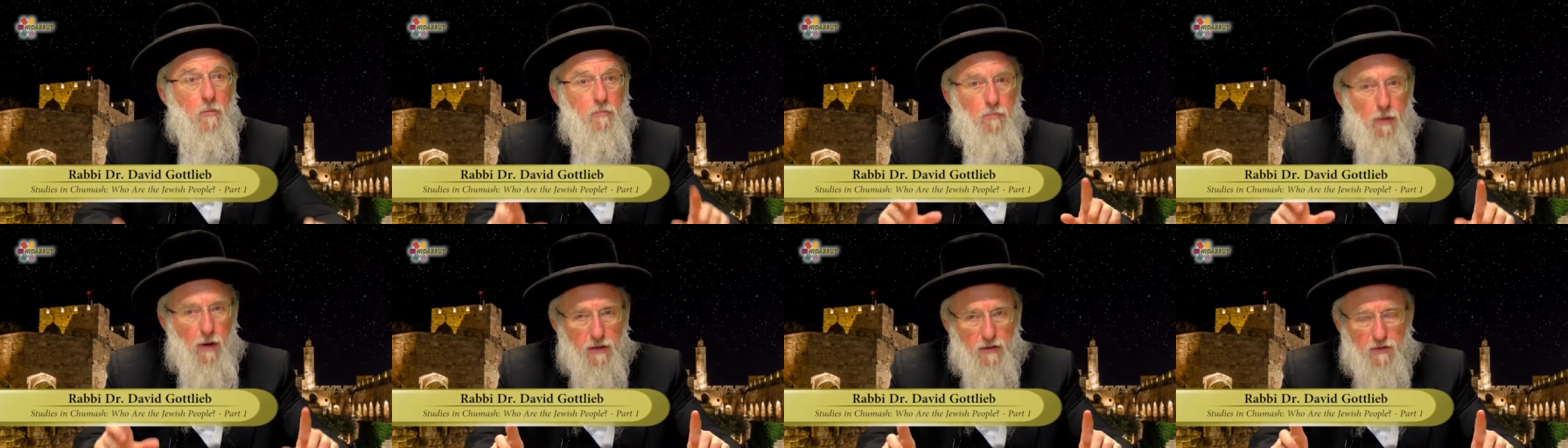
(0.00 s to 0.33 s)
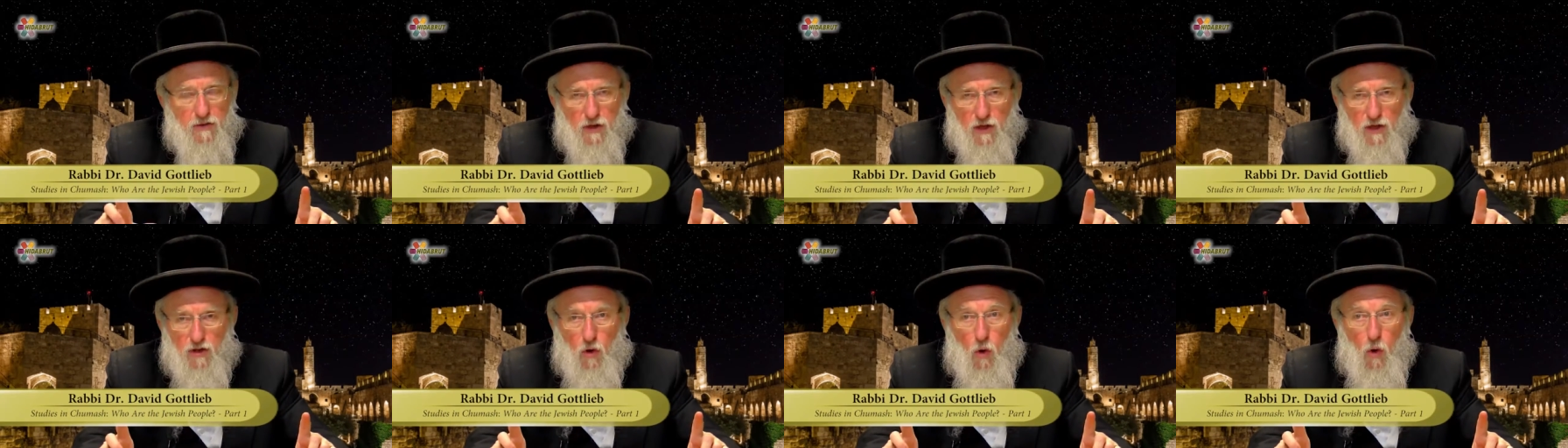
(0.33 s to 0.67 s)
but
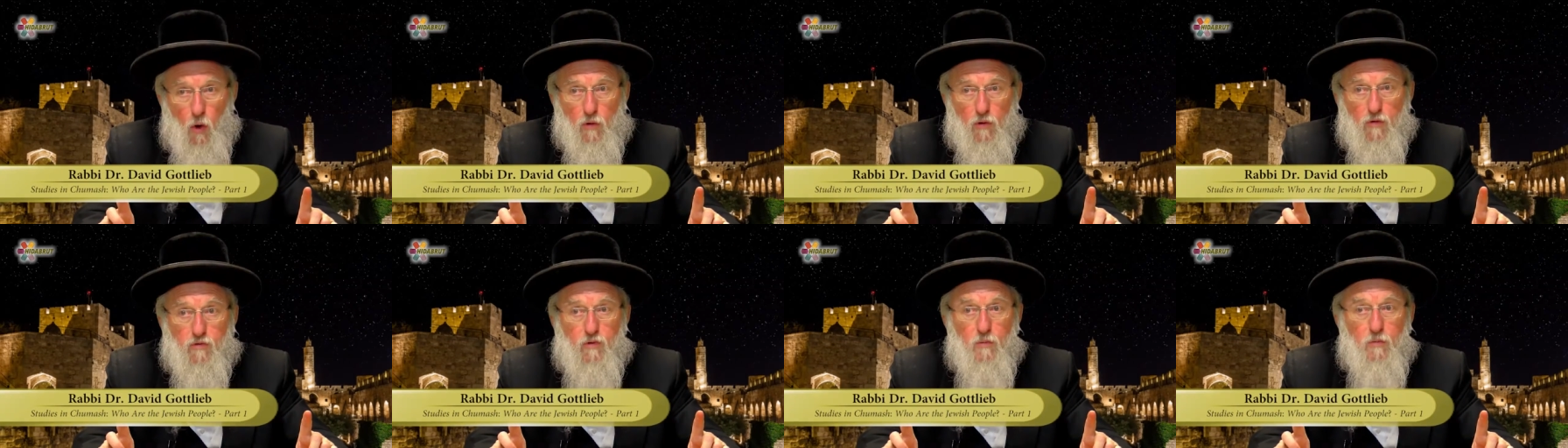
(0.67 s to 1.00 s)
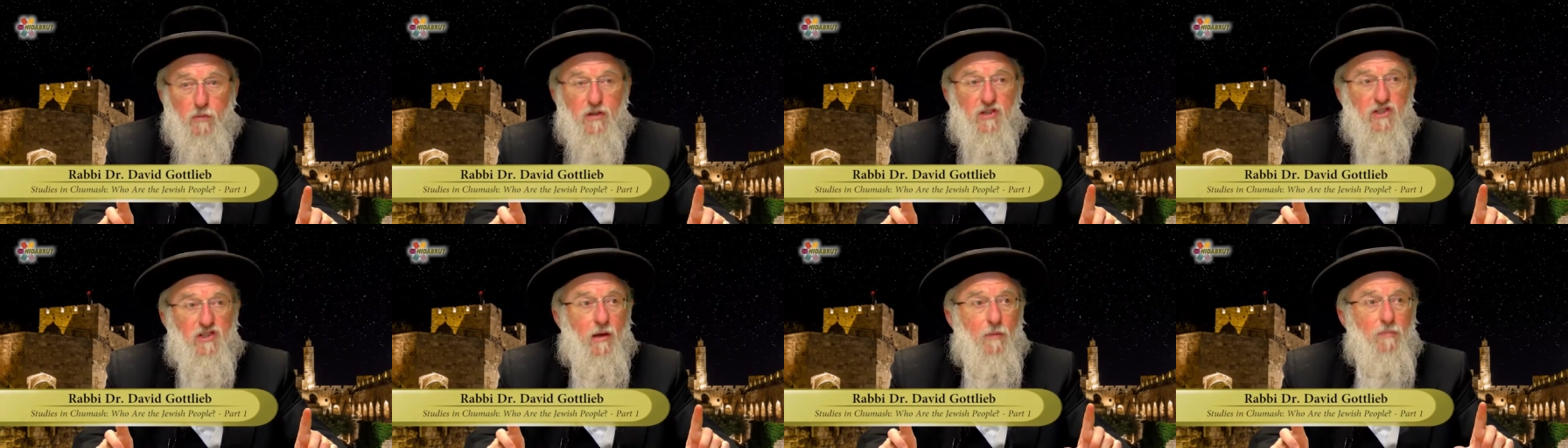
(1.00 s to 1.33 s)
there can also
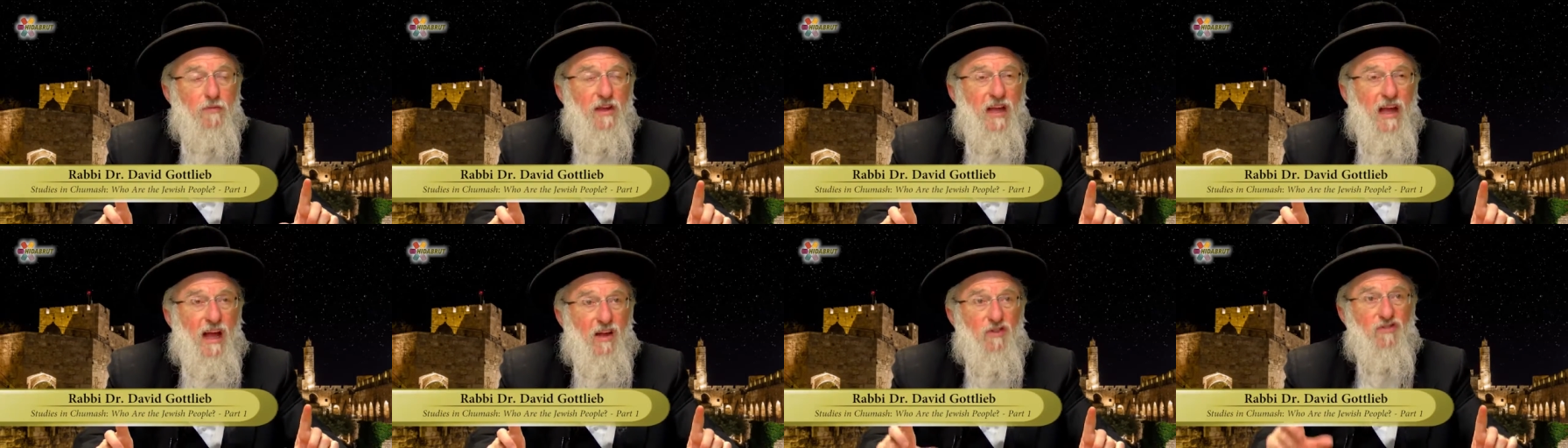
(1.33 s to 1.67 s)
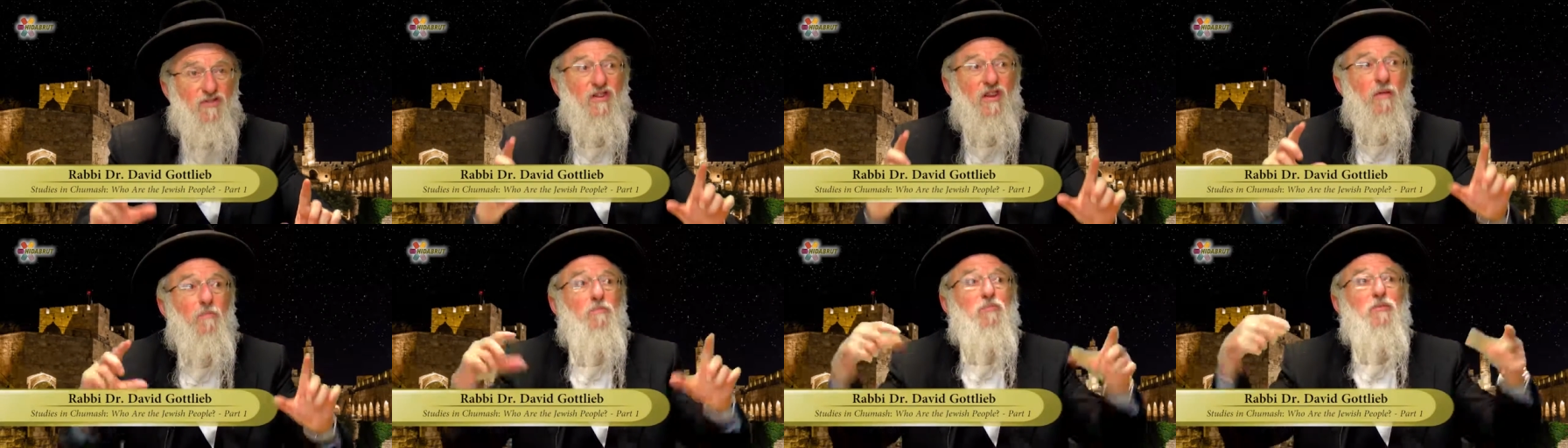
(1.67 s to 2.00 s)
be something
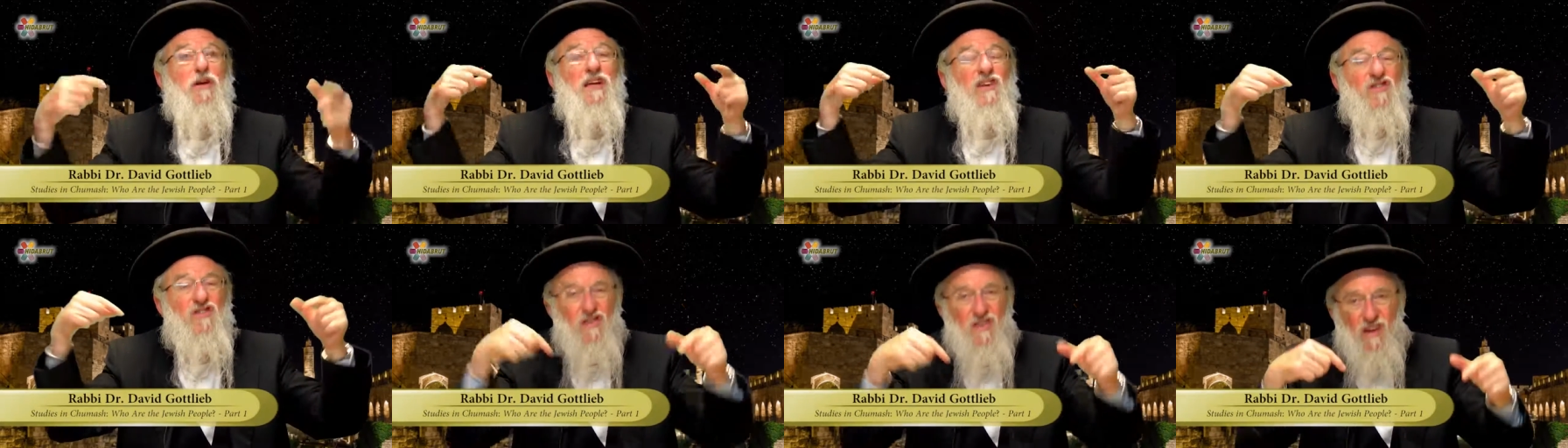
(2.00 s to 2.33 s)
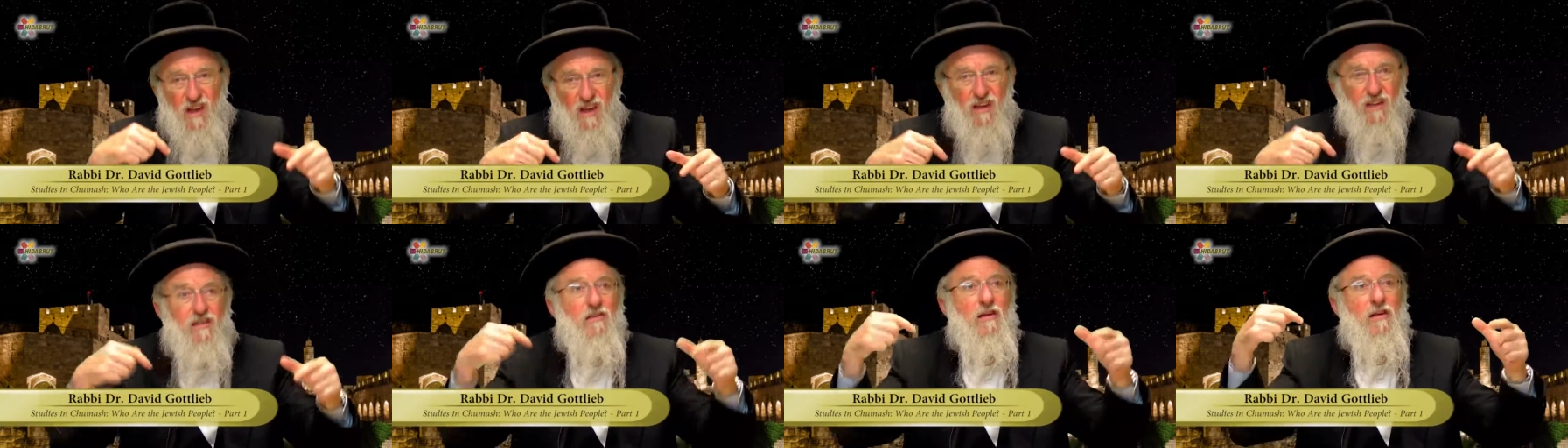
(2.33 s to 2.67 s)
else that breaks
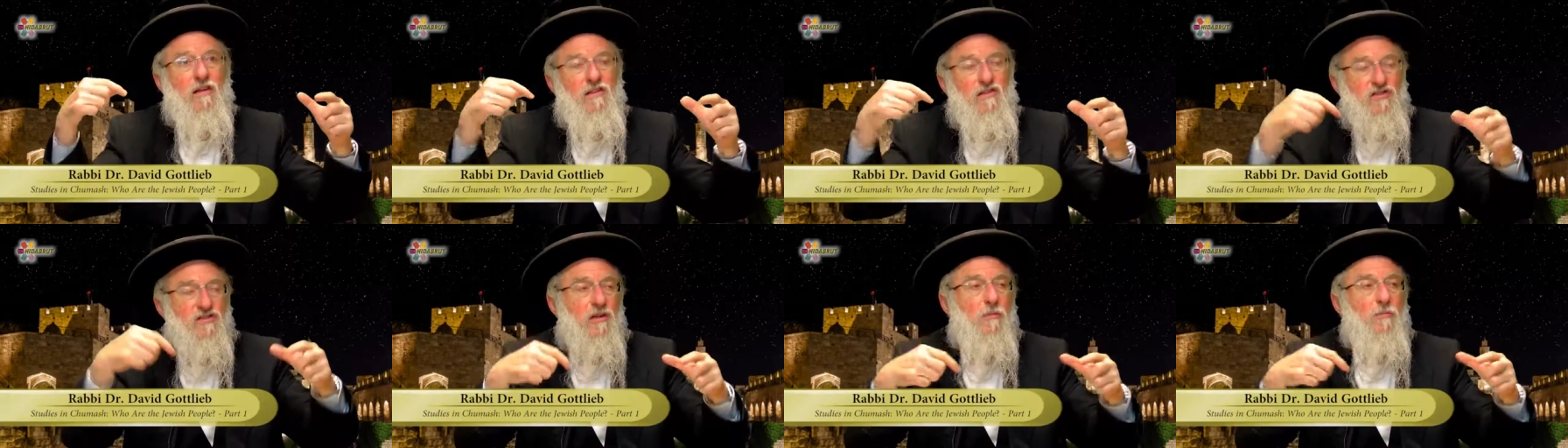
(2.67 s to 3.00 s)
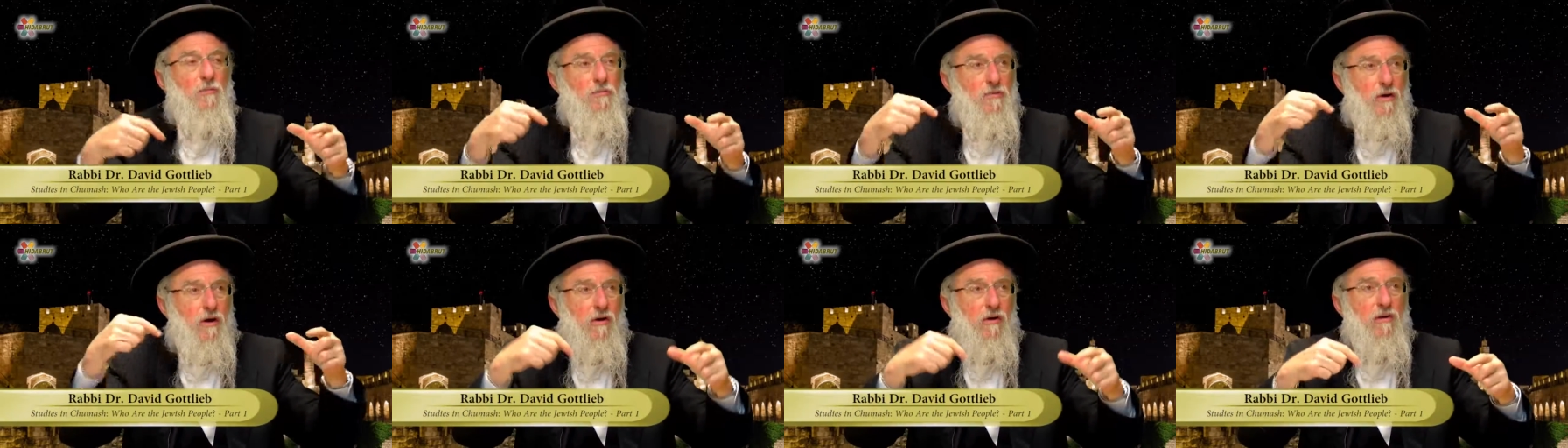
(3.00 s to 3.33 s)
in, at least
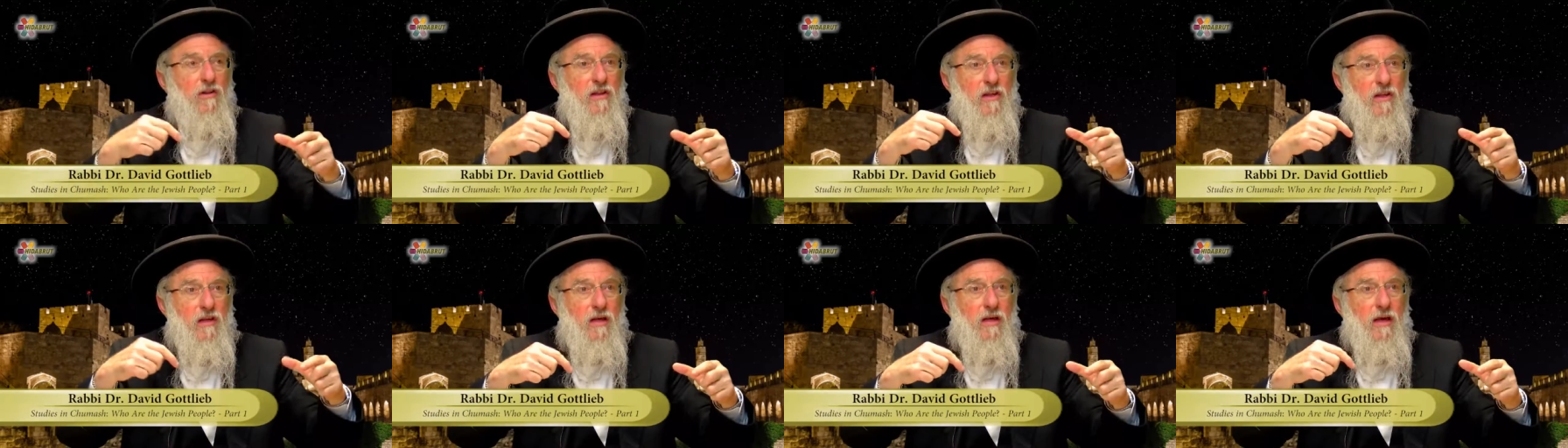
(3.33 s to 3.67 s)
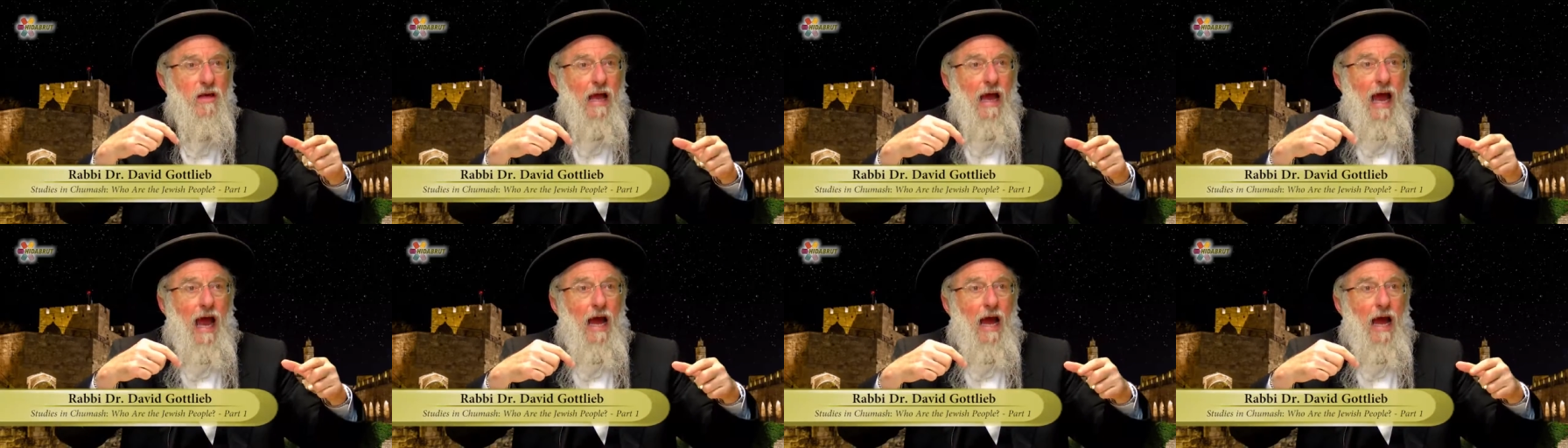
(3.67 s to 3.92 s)
temporarily,